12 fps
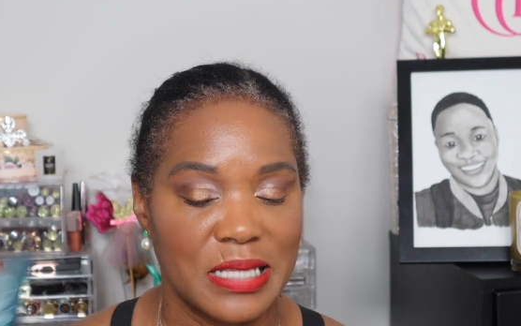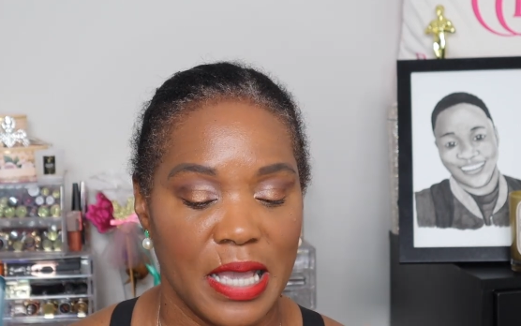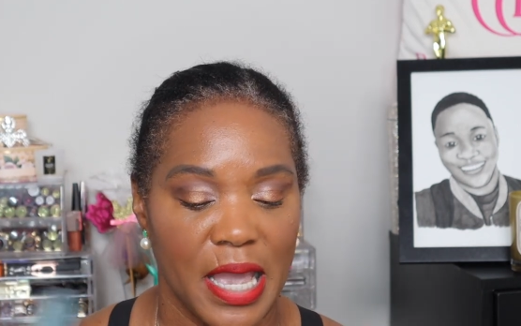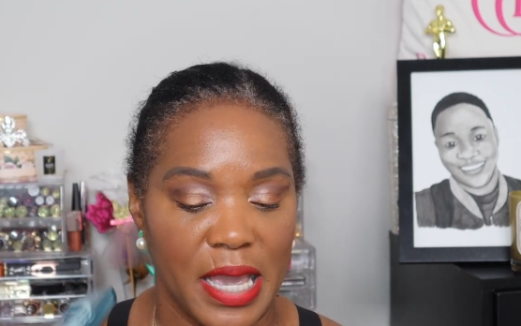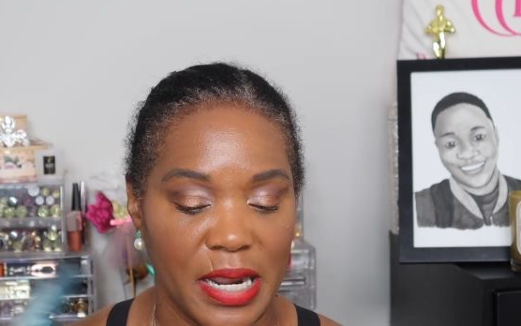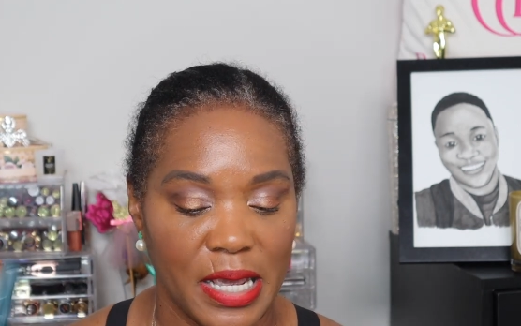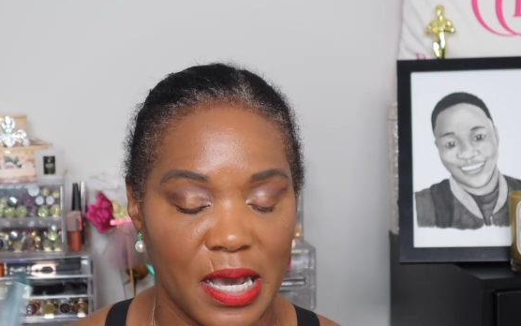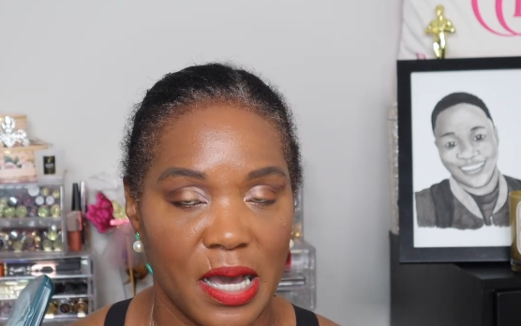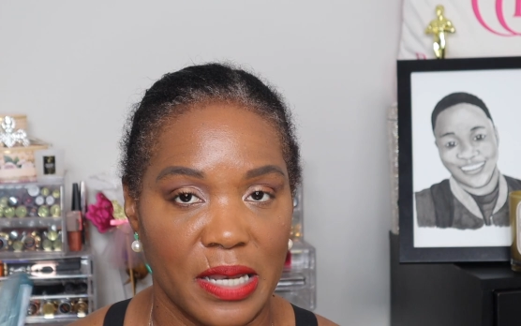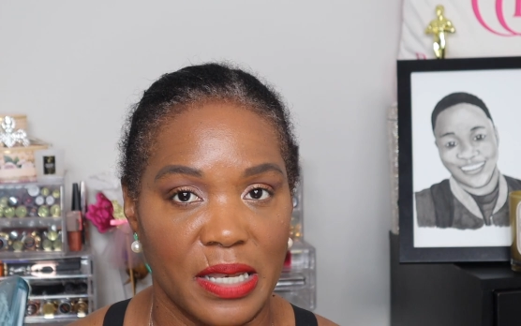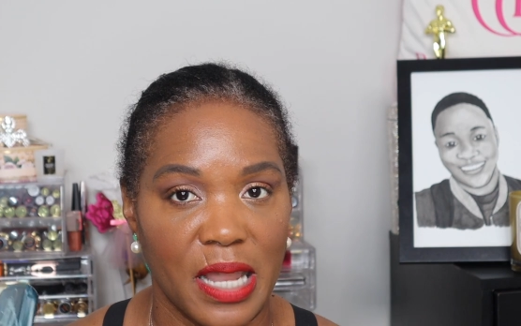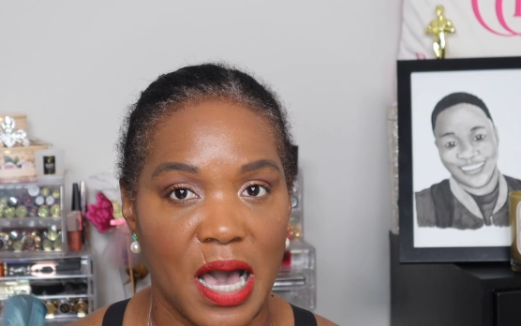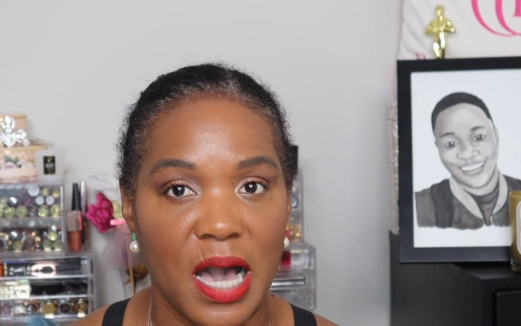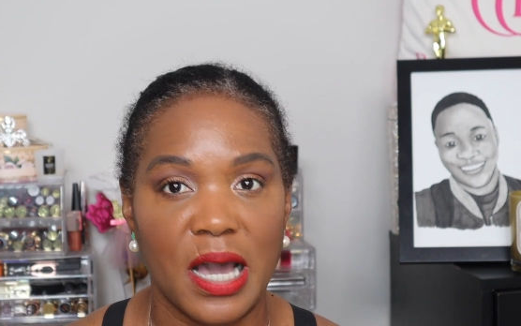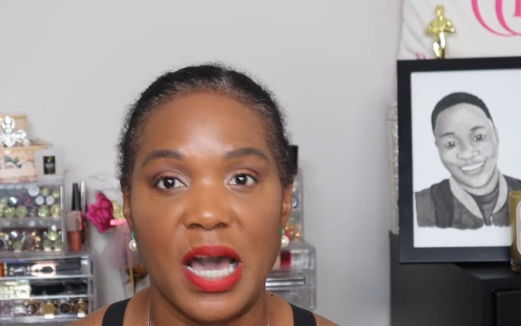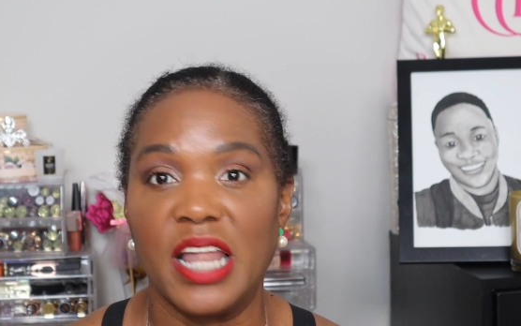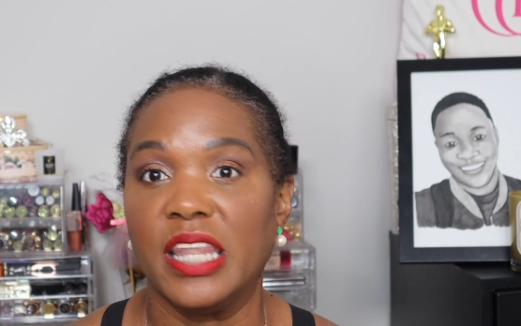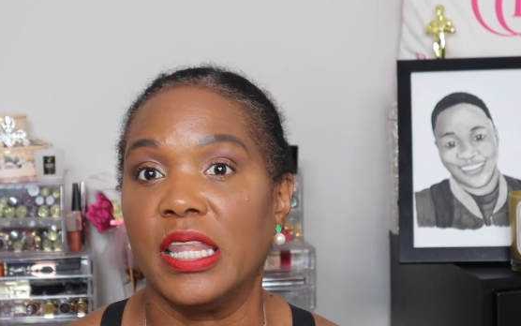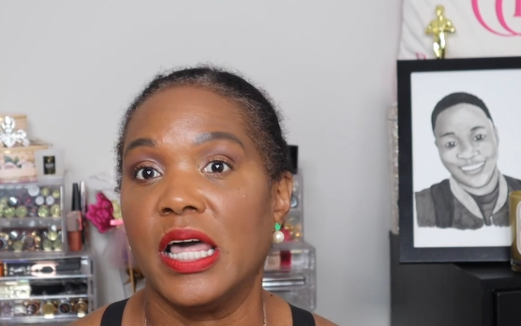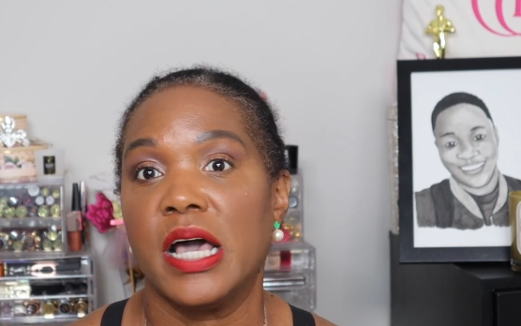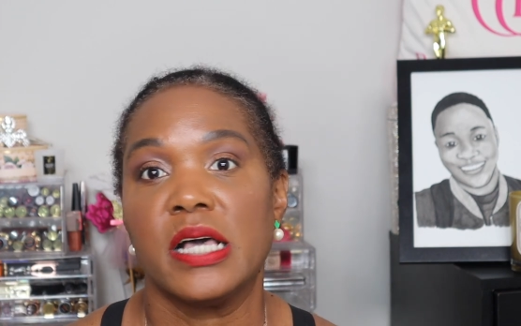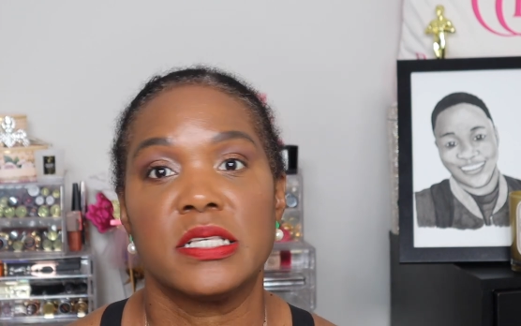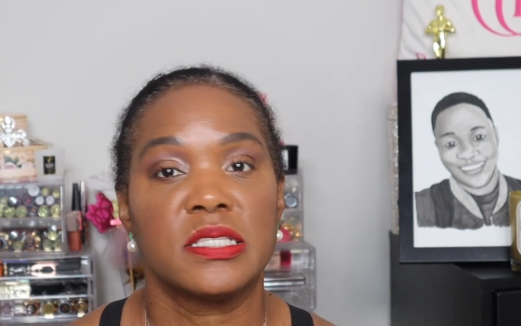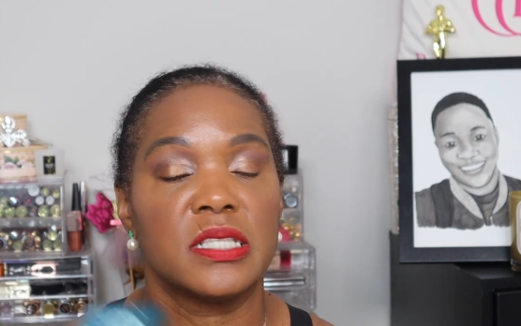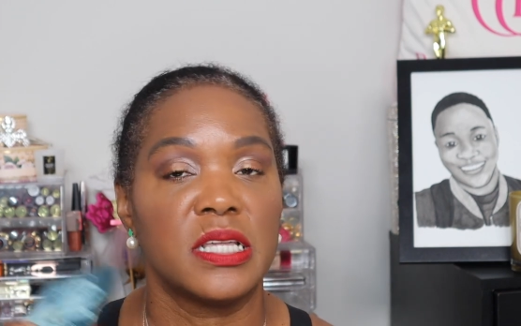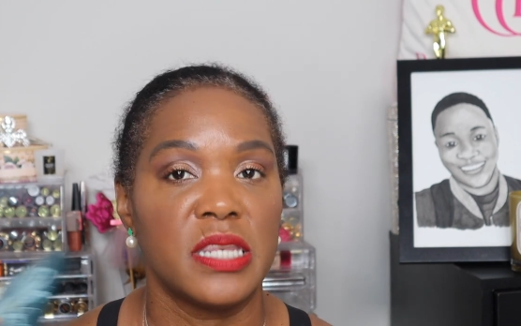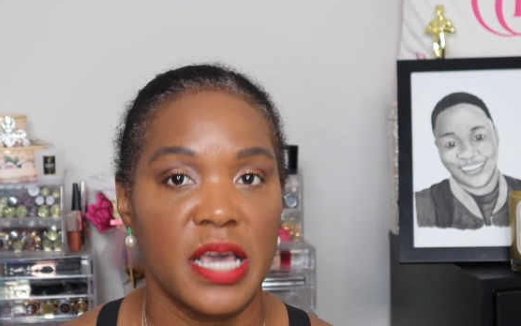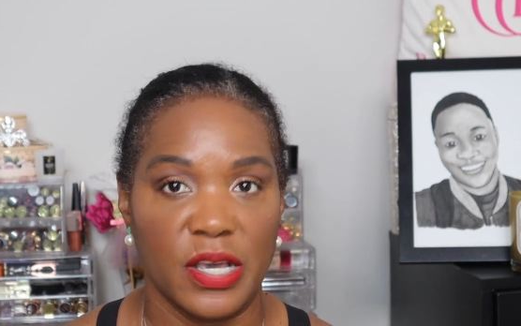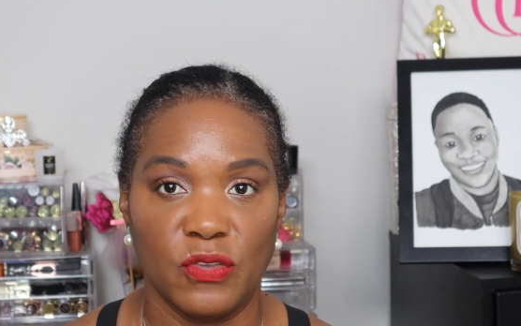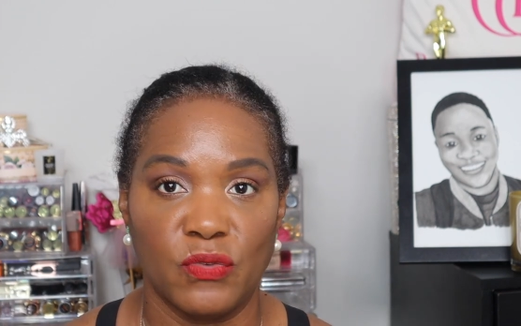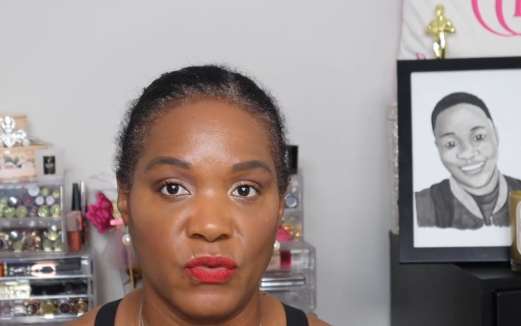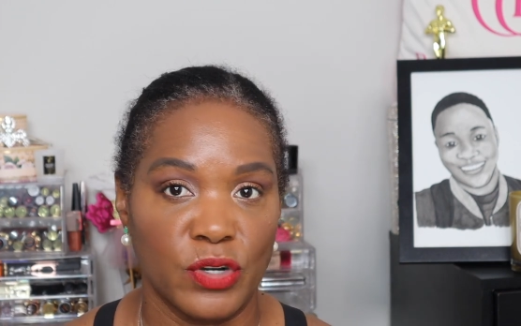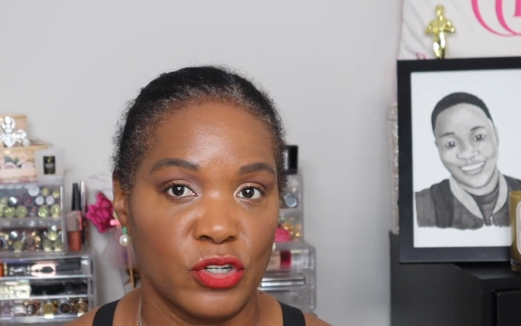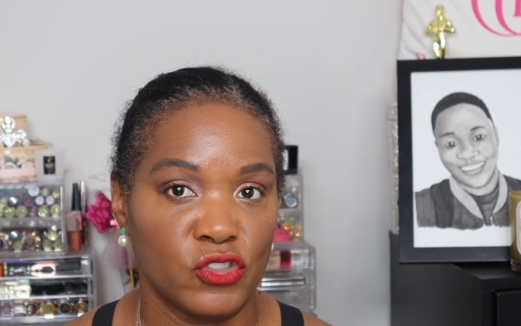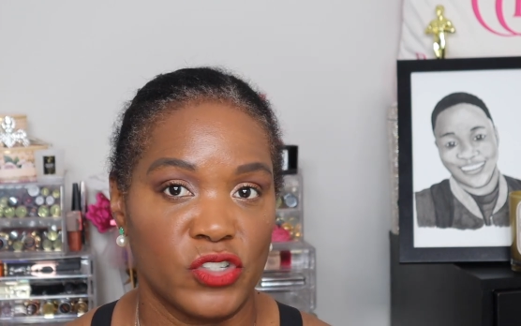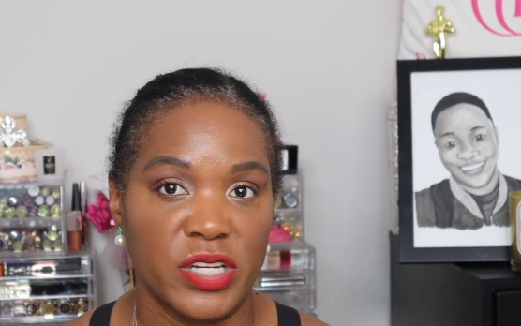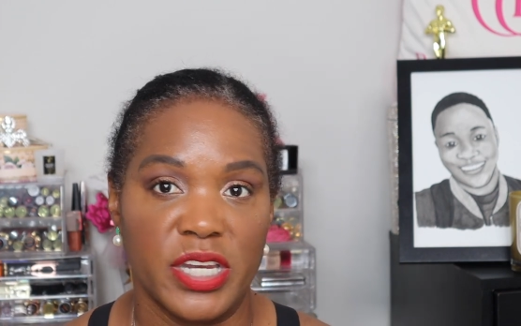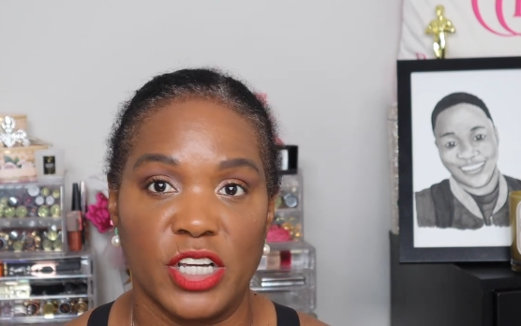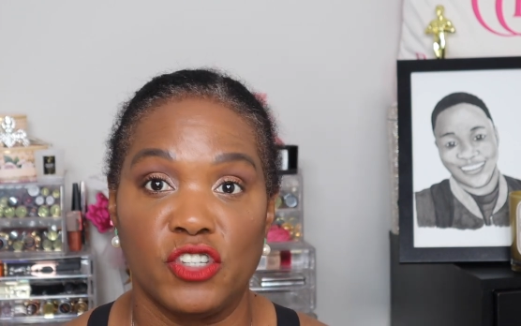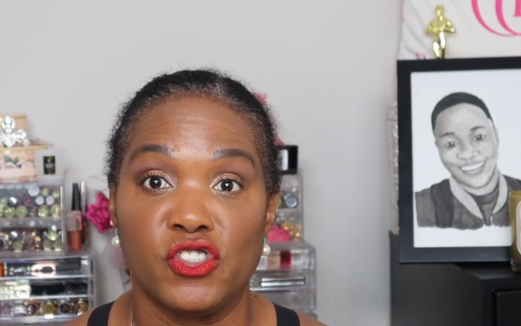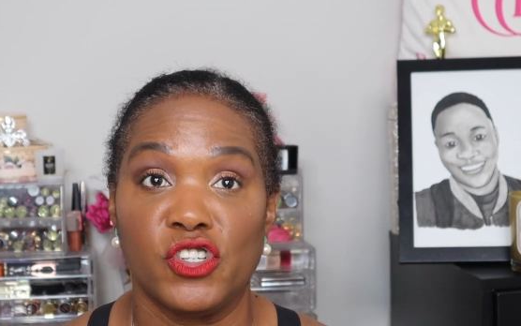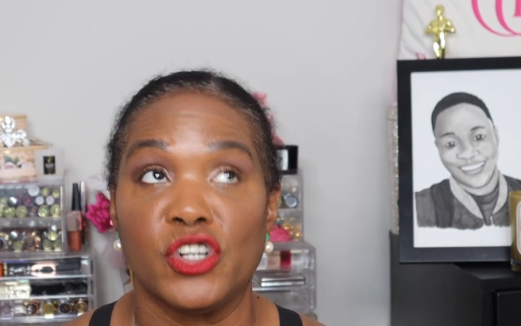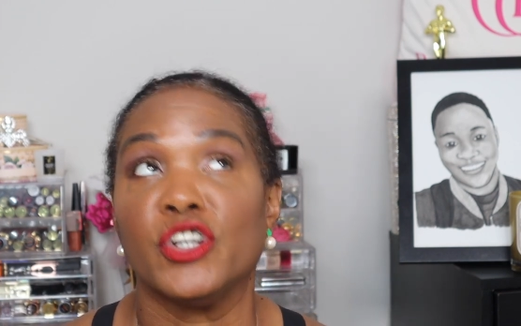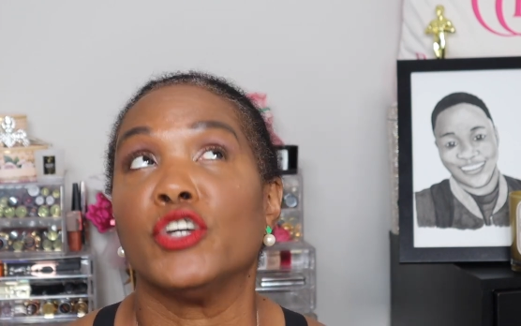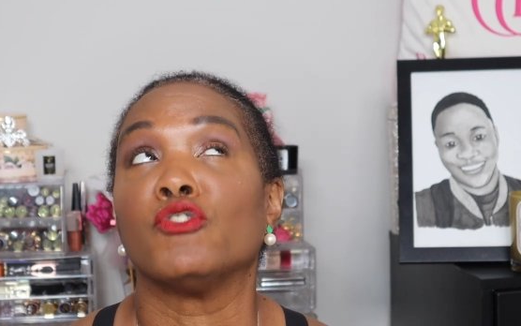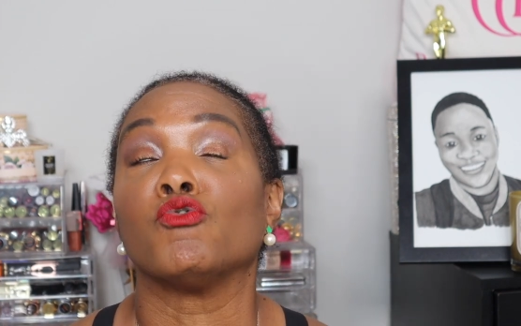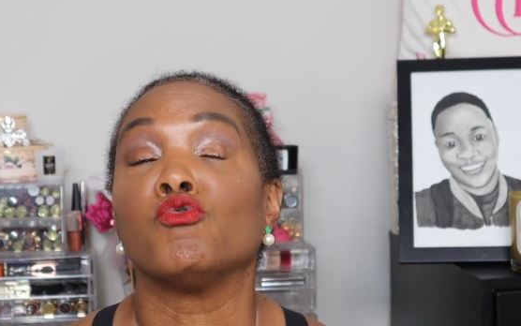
Speaker 1: edit unlock unless the next version next year is